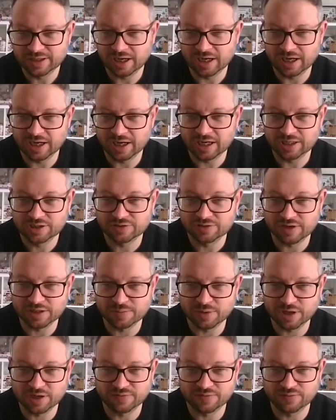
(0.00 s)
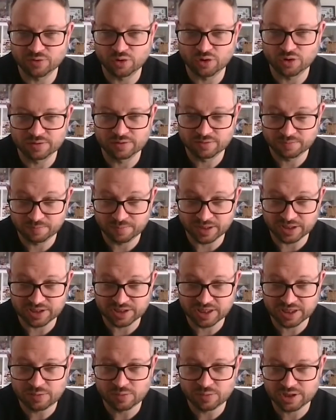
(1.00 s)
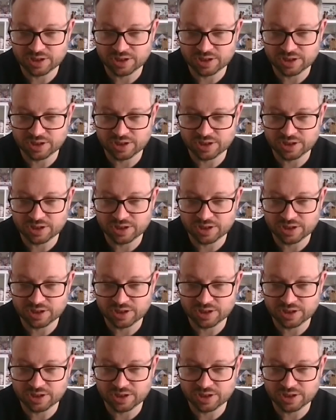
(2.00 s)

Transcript: to raise money for Big C,